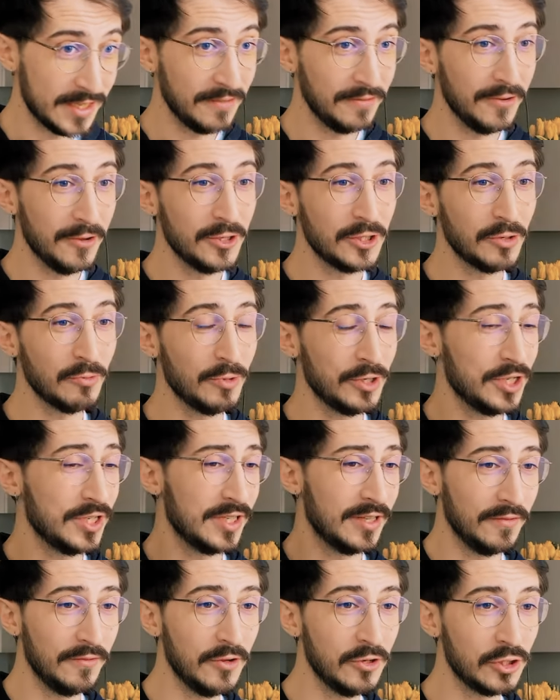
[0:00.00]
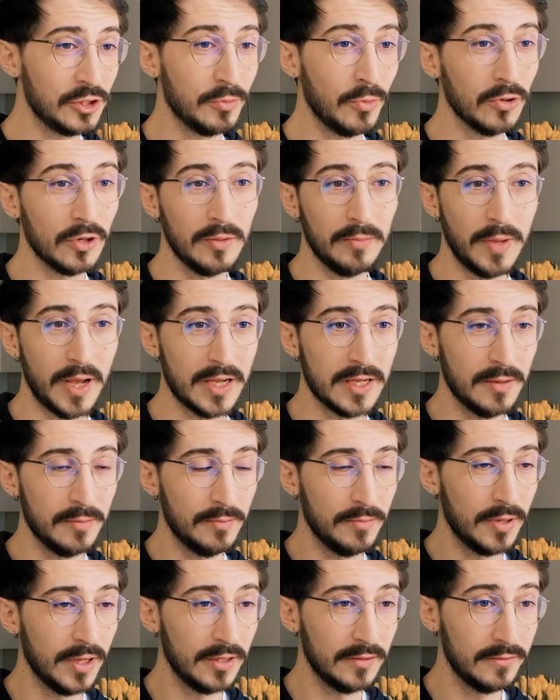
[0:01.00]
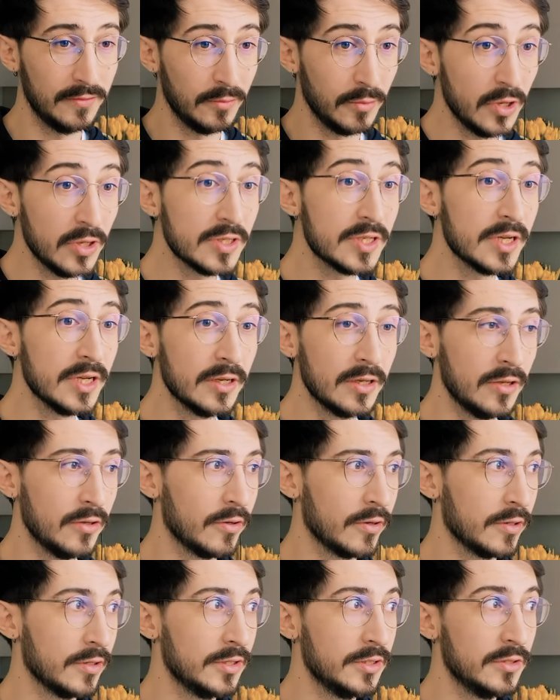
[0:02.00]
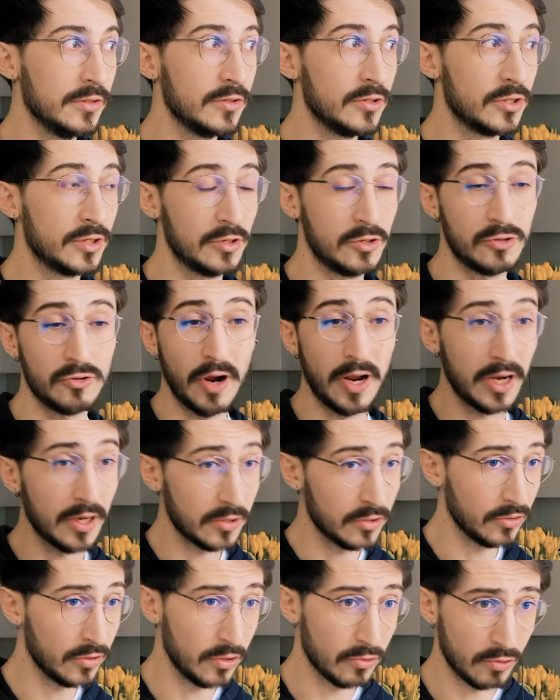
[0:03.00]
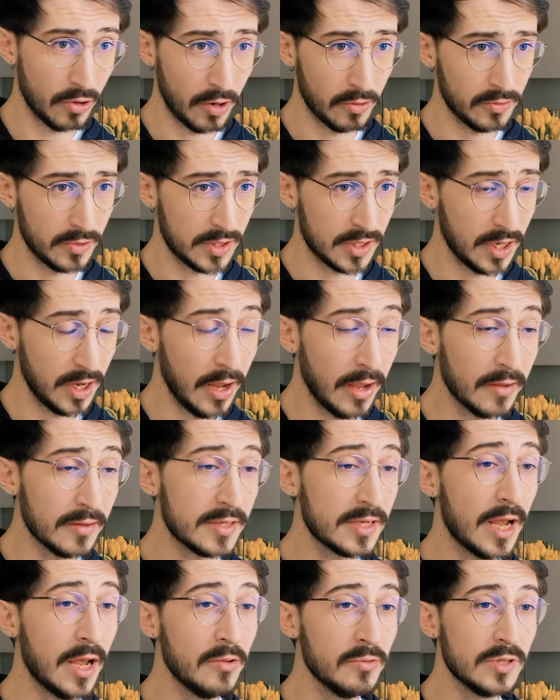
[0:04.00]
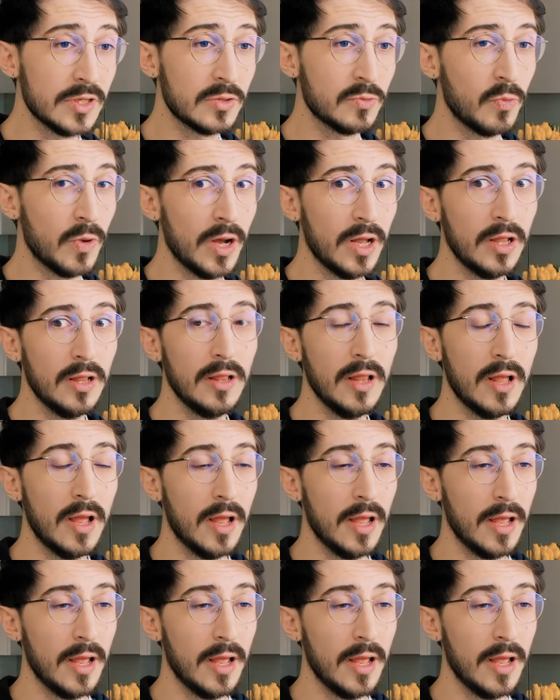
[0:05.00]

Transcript: Diffusion, which is a diffusion model built for music. You can train it on your own so sounds as well.